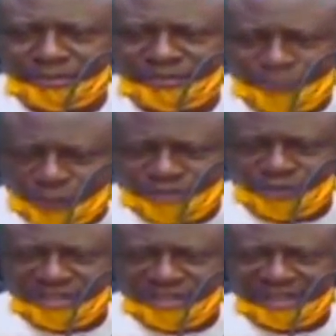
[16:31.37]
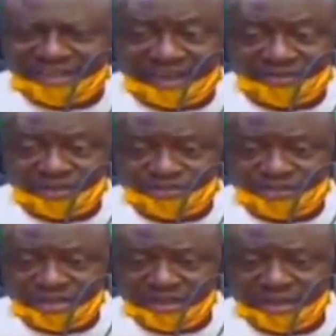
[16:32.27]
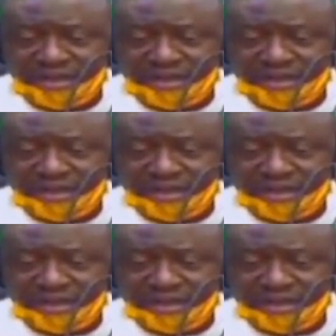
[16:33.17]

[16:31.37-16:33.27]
folks with travel history,